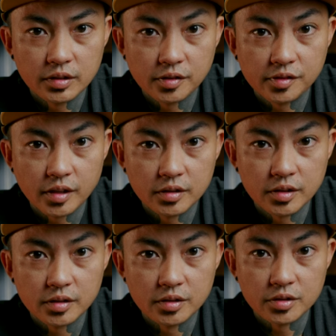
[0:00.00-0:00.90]

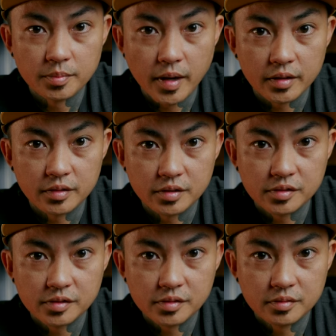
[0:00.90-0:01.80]
descended into
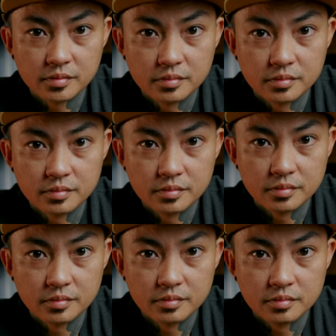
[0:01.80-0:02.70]
madness.
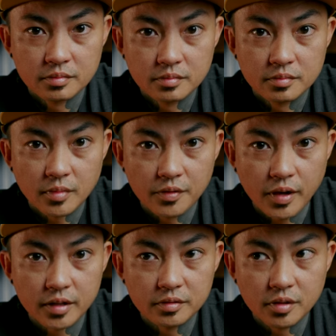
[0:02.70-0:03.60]
I've
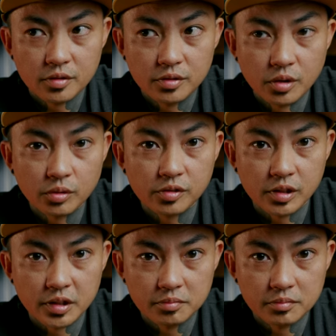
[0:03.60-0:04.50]
had no
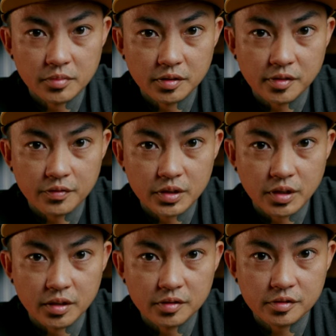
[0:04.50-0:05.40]
sleep in 7
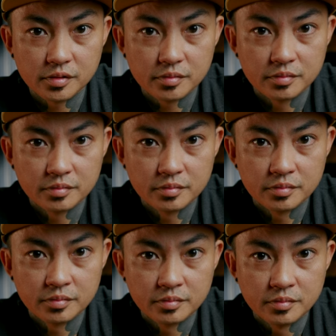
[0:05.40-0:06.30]
days.
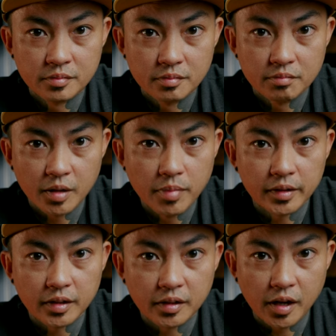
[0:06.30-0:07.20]
My
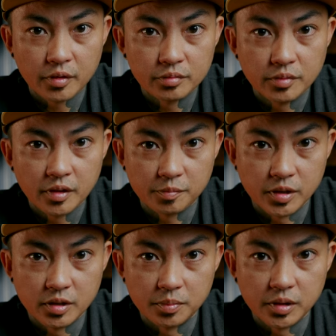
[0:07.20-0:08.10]
bank account has
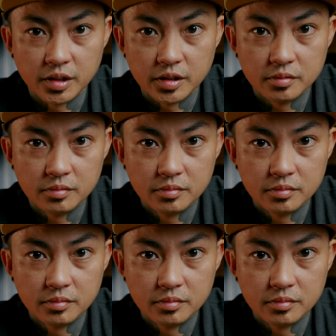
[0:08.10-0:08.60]
been depleted.